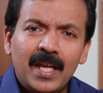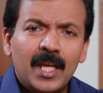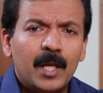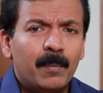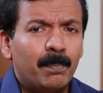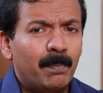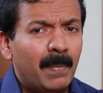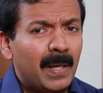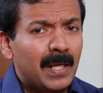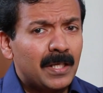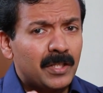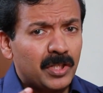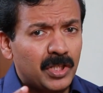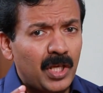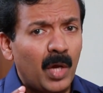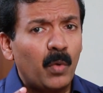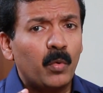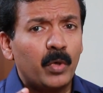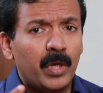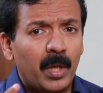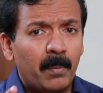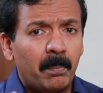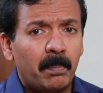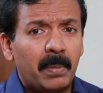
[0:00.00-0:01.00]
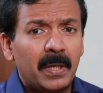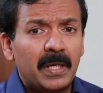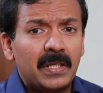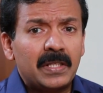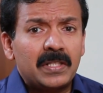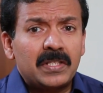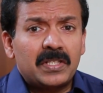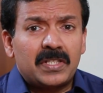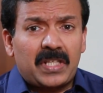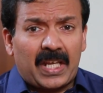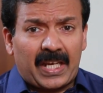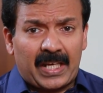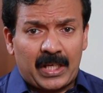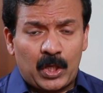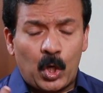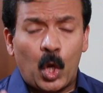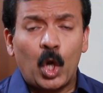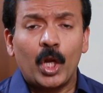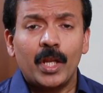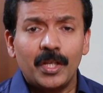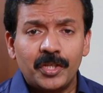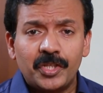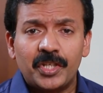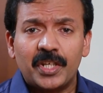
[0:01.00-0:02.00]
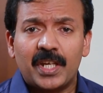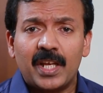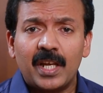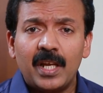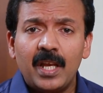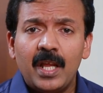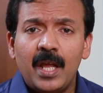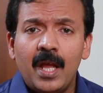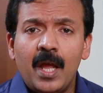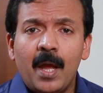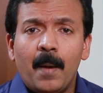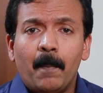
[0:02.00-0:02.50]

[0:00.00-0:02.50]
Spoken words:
It may sound a bit technological,